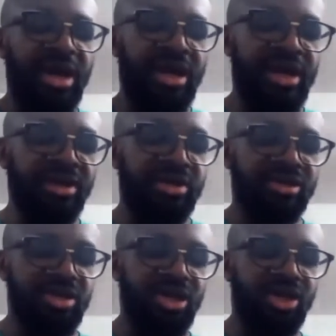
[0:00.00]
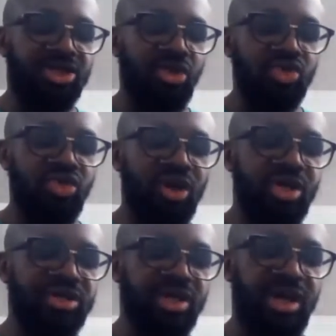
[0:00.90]
And it's also
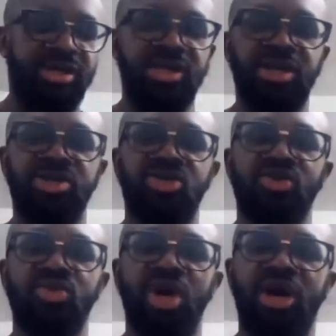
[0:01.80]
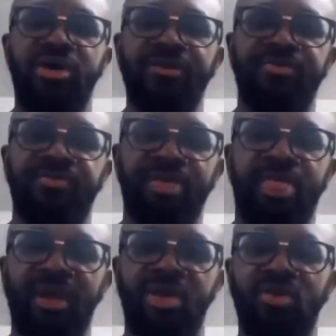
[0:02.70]
integrated into
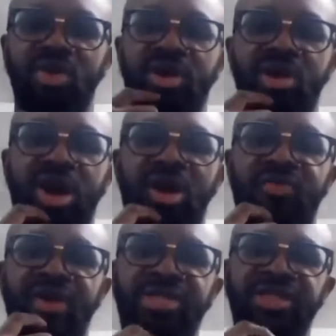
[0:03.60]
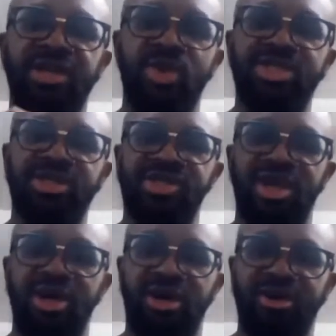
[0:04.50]
our front end, which is
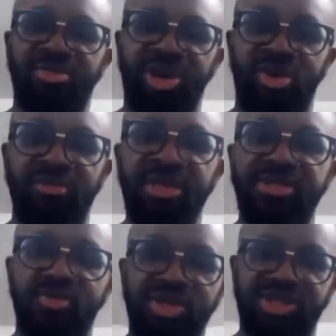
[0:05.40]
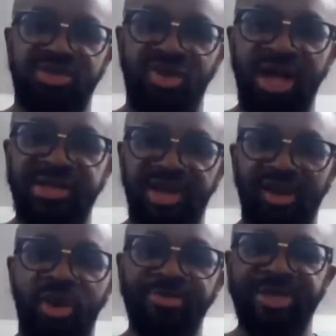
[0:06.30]
BigCommerce, which runs
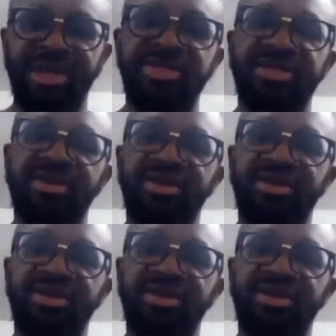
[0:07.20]
our website.